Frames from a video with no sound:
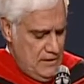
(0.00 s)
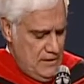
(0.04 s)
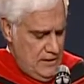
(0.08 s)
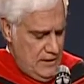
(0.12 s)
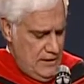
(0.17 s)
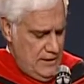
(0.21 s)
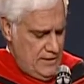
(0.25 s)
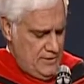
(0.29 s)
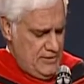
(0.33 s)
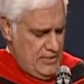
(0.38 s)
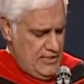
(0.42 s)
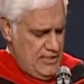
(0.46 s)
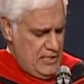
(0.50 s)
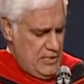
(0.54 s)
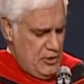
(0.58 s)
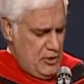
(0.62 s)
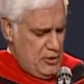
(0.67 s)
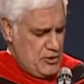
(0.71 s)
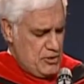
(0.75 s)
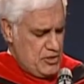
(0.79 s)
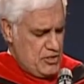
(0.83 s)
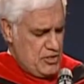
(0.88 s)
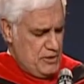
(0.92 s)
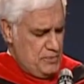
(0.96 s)
And then he
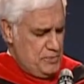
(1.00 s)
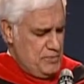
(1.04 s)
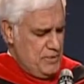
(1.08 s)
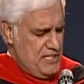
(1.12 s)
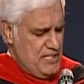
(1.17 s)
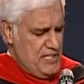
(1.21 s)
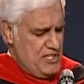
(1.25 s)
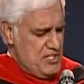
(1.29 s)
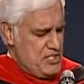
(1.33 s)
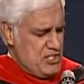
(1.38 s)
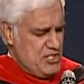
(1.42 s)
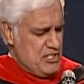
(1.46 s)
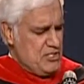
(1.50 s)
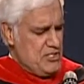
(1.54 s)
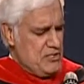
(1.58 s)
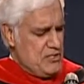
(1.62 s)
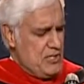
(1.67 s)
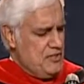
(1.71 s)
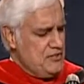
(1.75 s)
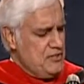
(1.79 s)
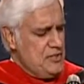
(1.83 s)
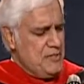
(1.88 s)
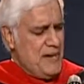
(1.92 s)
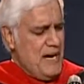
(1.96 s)
looks at me and he says,
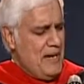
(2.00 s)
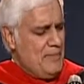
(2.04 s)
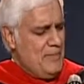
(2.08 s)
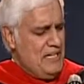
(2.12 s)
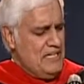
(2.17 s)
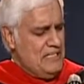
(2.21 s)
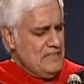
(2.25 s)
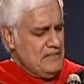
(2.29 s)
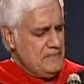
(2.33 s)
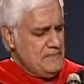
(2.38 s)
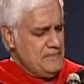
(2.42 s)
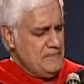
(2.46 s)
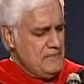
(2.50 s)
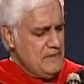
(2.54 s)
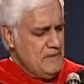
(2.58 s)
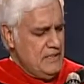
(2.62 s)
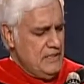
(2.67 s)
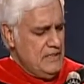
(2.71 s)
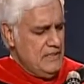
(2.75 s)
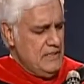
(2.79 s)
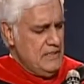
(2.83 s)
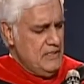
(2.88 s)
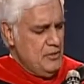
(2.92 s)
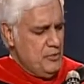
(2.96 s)
Ravi Baba,
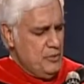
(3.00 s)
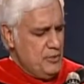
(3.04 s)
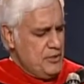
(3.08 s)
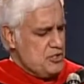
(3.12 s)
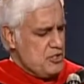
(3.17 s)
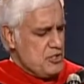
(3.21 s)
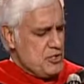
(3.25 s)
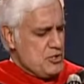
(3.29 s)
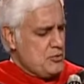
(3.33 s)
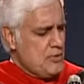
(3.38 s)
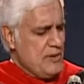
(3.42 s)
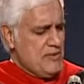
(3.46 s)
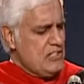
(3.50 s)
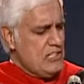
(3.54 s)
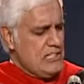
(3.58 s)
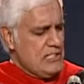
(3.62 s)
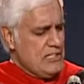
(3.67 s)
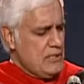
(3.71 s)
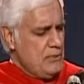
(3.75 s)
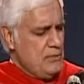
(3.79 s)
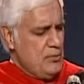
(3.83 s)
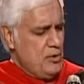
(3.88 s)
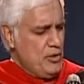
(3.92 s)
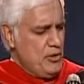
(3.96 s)
which is Ravi
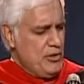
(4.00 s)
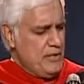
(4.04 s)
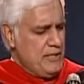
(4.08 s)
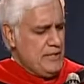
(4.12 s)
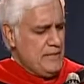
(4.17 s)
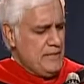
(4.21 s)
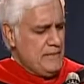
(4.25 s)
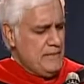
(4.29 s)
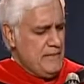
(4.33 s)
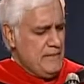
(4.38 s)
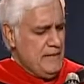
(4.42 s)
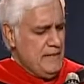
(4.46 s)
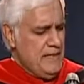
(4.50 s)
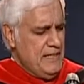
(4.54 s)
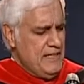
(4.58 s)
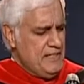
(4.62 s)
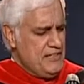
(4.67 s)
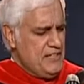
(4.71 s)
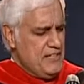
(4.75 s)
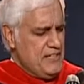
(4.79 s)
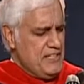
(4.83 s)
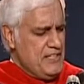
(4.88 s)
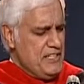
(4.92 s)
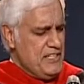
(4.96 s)
little boy.
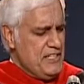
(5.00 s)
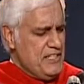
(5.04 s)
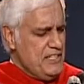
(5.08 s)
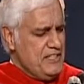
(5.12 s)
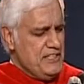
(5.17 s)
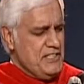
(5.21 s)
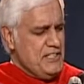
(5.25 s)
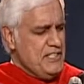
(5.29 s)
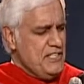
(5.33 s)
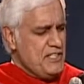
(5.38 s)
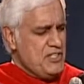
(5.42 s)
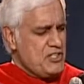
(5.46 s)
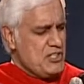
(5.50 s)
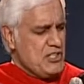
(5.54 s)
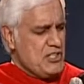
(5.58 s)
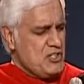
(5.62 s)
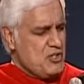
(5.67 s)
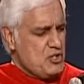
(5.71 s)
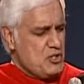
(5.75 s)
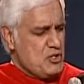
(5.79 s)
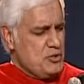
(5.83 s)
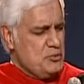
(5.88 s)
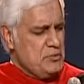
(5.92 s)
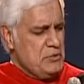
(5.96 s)
And then in Hindi he
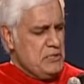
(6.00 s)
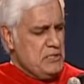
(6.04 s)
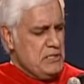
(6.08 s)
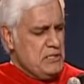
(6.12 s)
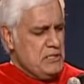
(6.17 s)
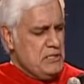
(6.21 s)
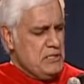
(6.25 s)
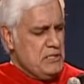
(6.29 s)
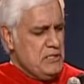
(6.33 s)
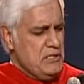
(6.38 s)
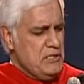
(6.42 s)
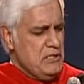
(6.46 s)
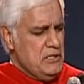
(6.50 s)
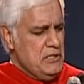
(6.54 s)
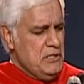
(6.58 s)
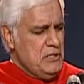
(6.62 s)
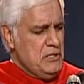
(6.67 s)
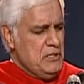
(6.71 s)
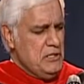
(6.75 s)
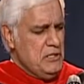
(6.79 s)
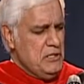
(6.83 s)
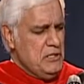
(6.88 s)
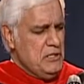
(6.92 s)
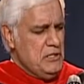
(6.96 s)
says to me,
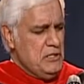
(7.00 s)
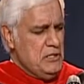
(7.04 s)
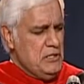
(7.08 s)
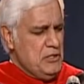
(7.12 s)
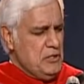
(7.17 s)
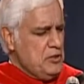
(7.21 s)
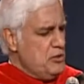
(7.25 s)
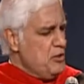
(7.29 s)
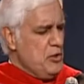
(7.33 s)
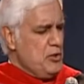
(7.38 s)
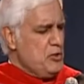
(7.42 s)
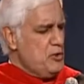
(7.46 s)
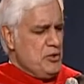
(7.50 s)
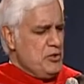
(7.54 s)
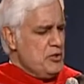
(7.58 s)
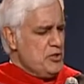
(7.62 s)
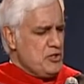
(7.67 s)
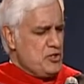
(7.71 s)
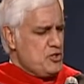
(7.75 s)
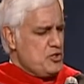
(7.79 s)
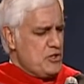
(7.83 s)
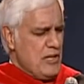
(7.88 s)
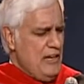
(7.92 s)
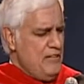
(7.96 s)
you're not going to
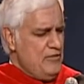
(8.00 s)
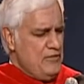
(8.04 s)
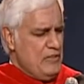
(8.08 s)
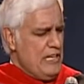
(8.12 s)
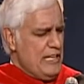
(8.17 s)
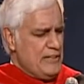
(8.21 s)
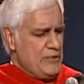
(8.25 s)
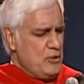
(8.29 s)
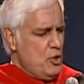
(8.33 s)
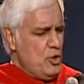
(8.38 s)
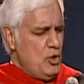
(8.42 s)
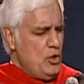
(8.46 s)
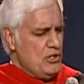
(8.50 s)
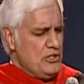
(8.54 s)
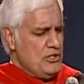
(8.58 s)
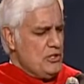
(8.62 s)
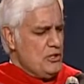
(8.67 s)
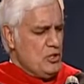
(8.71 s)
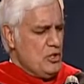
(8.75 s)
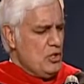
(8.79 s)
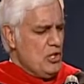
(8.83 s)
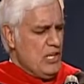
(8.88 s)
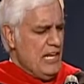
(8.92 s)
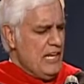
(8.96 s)
travel at all in
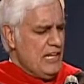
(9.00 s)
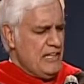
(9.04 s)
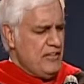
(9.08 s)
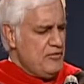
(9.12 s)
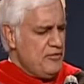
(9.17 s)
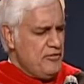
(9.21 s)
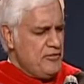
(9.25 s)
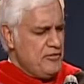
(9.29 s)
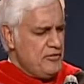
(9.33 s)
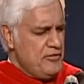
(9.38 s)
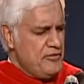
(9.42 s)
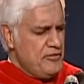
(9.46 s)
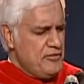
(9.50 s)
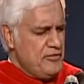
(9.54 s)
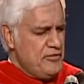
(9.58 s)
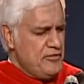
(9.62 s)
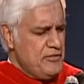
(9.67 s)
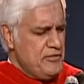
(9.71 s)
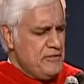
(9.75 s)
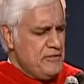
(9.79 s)
your life.